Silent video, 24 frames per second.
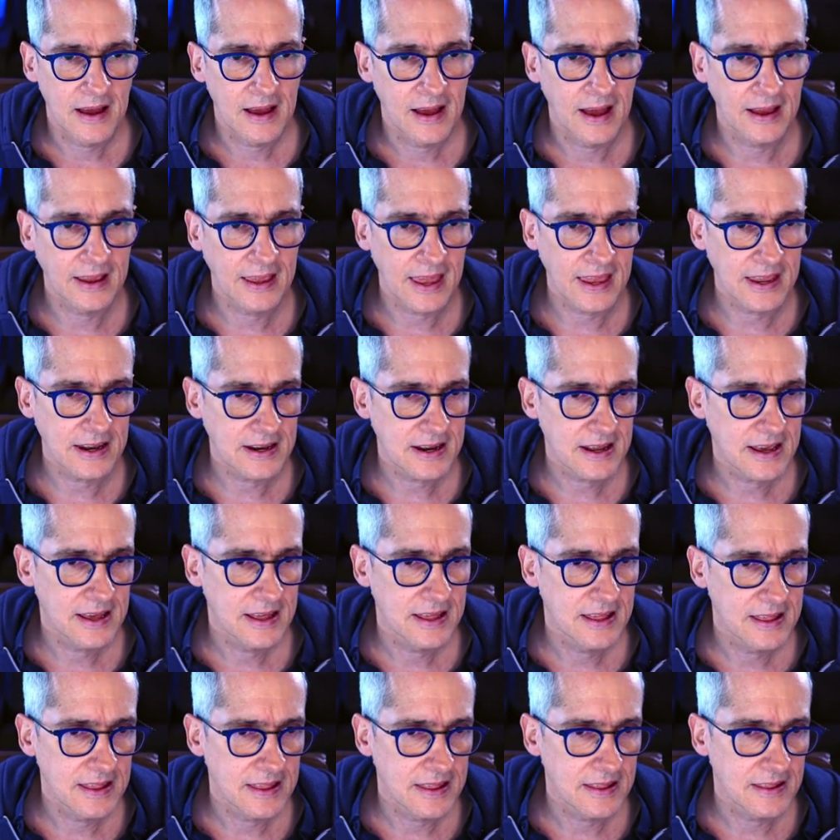Again,
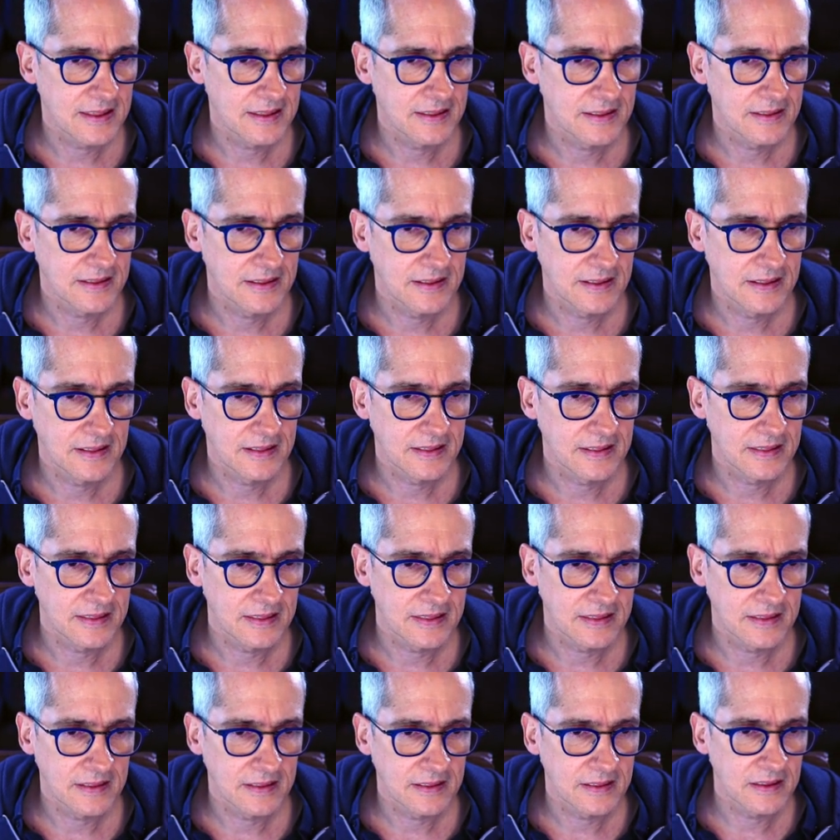
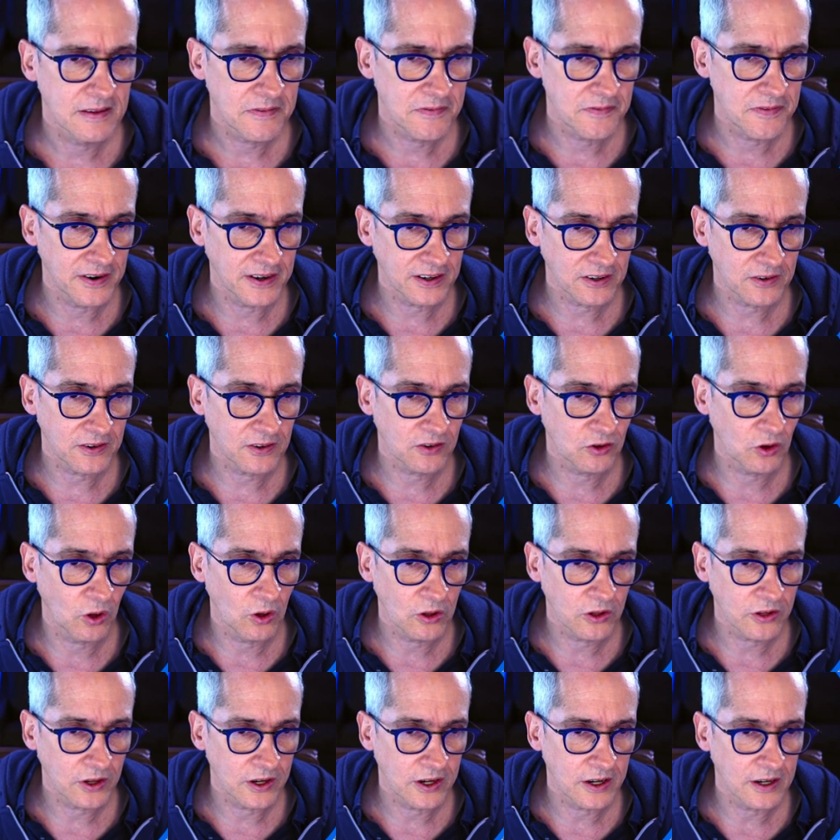the first
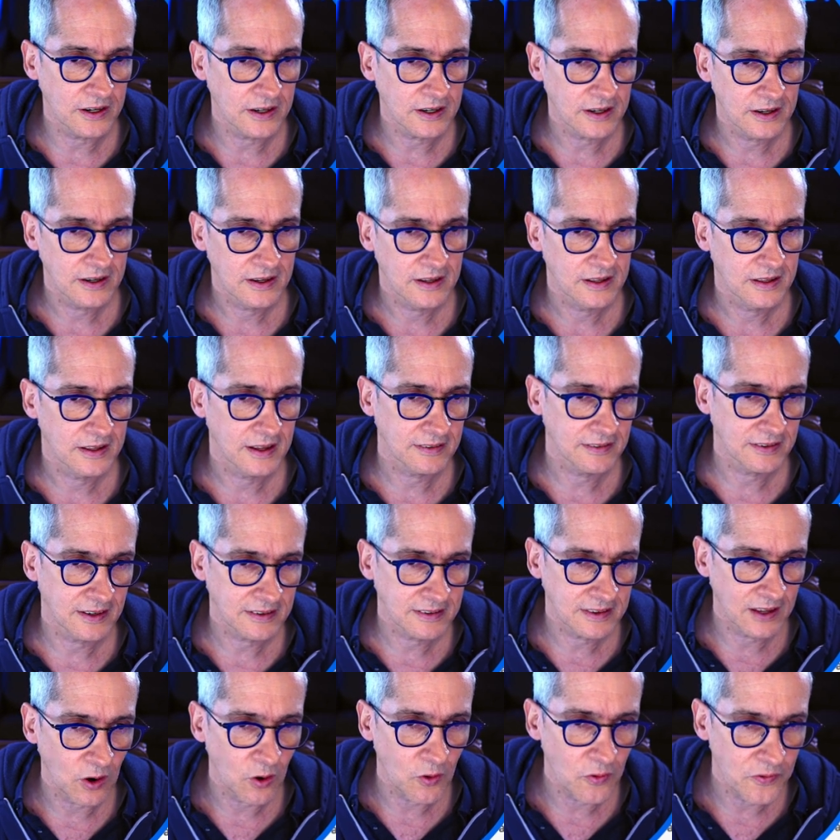result here that
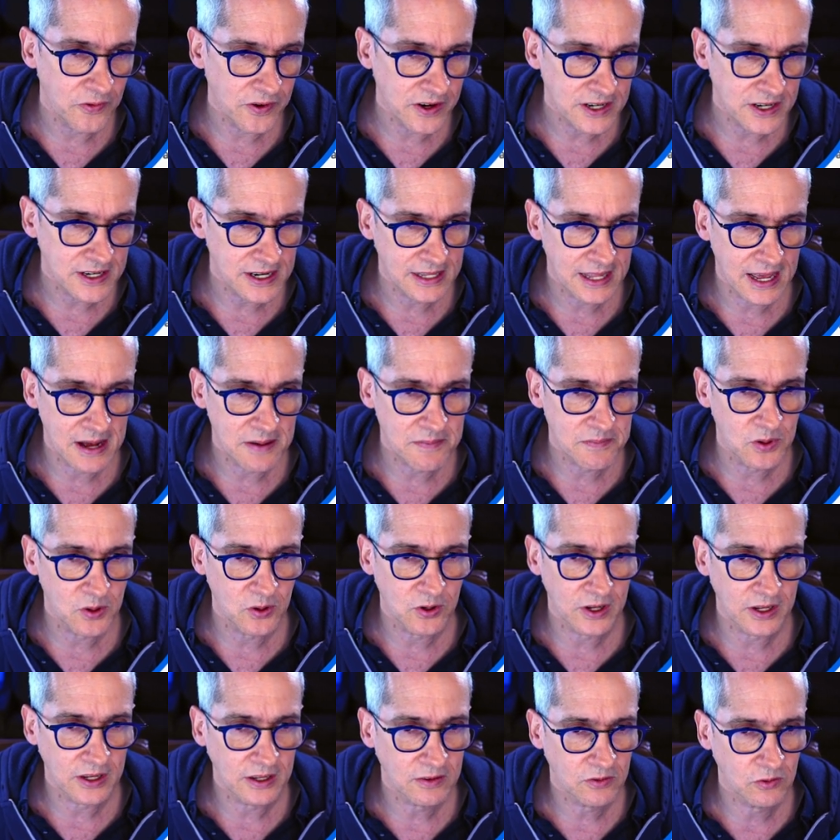says the official A M P
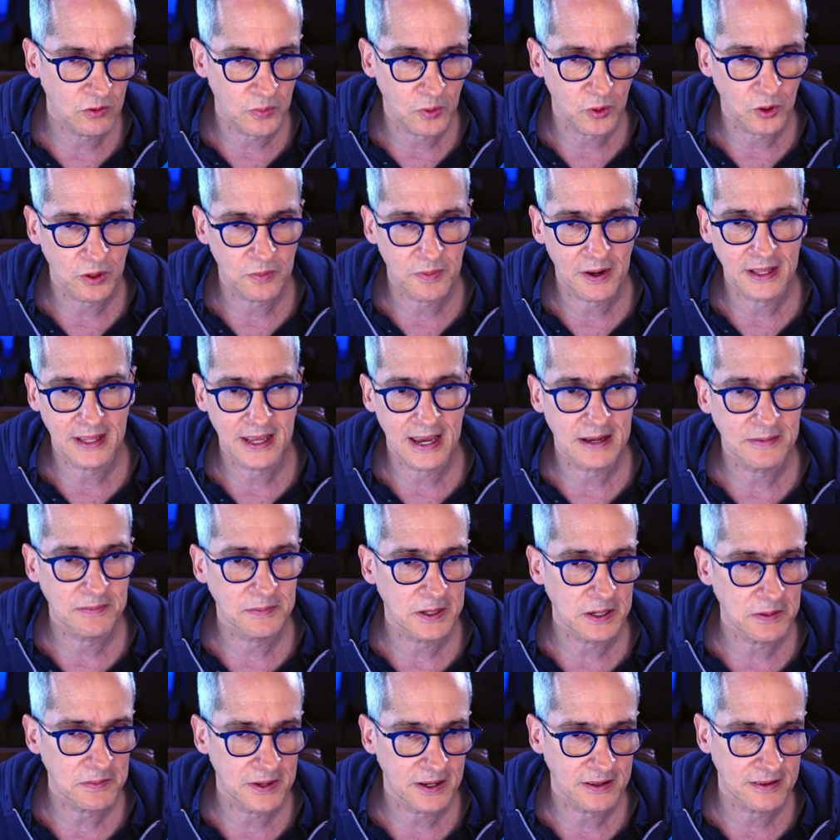plugin supported by the A M
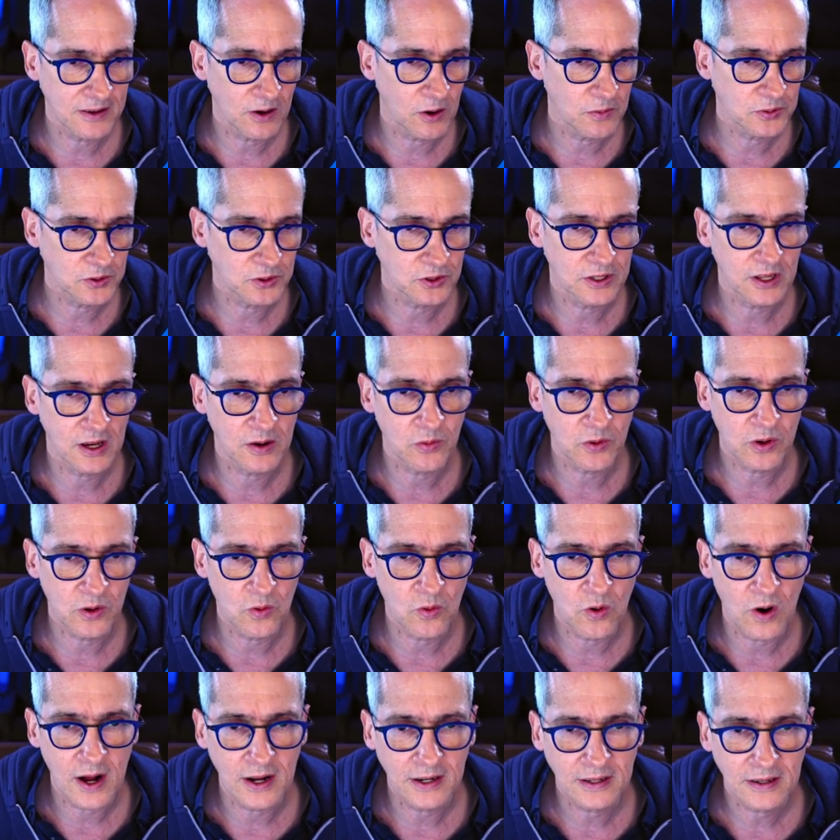P team, that's the option that we
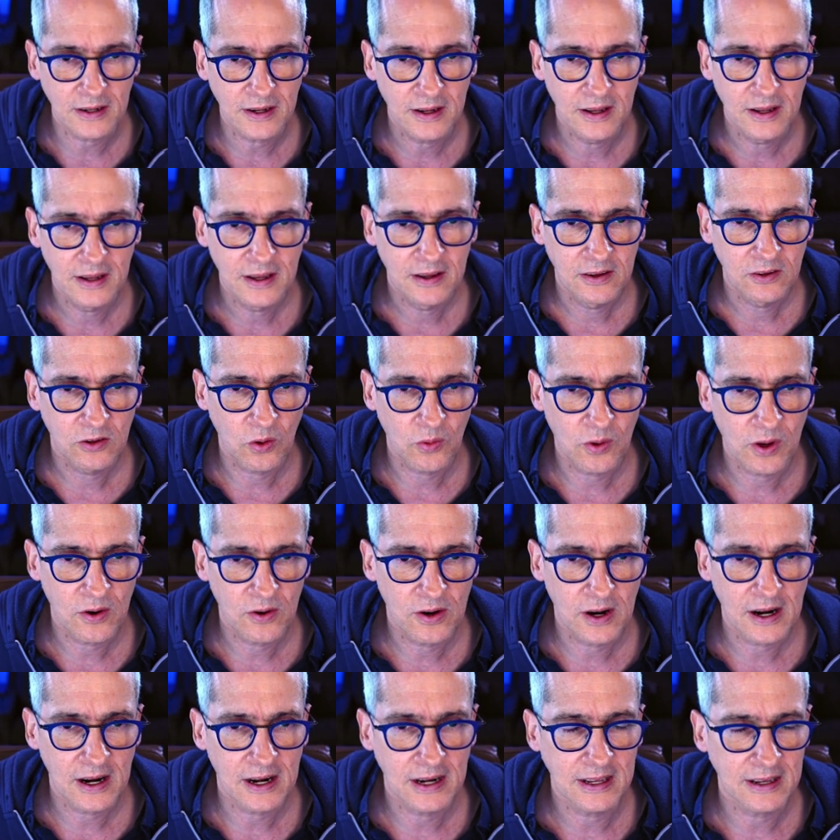want. So we're
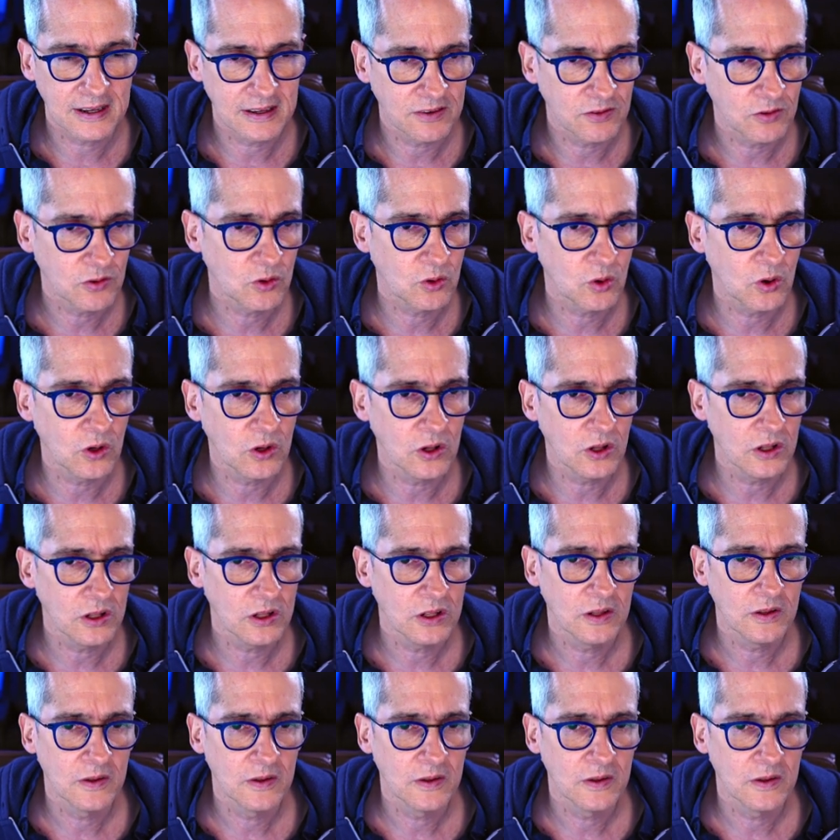gonna click install.